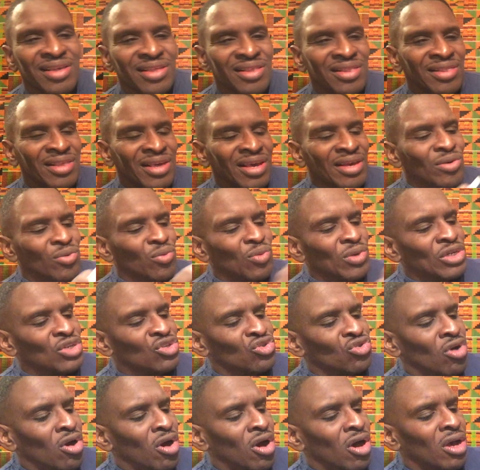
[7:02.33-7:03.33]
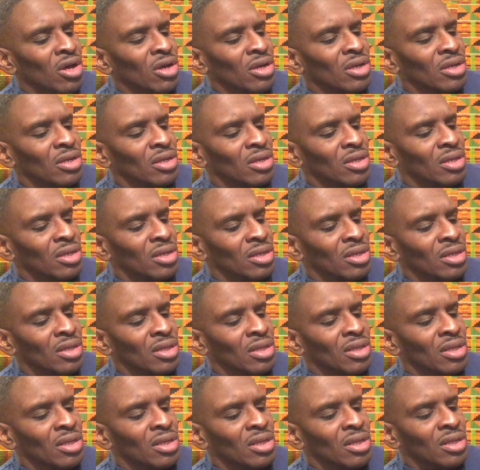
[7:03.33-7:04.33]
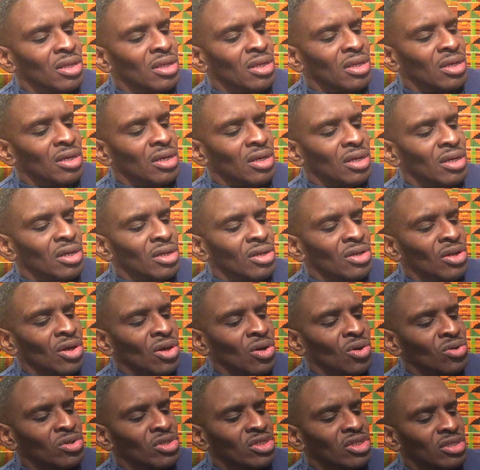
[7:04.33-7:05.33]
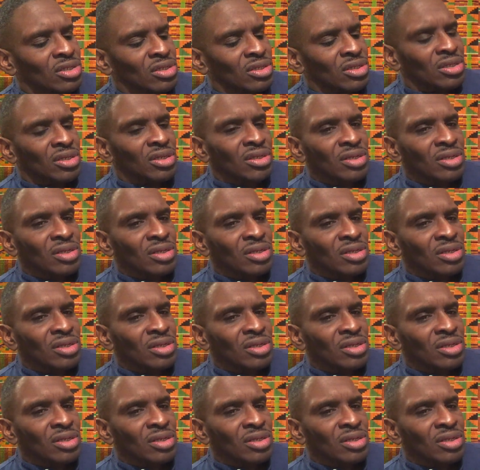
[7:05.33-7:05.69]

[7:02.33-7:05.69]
Then we draw a note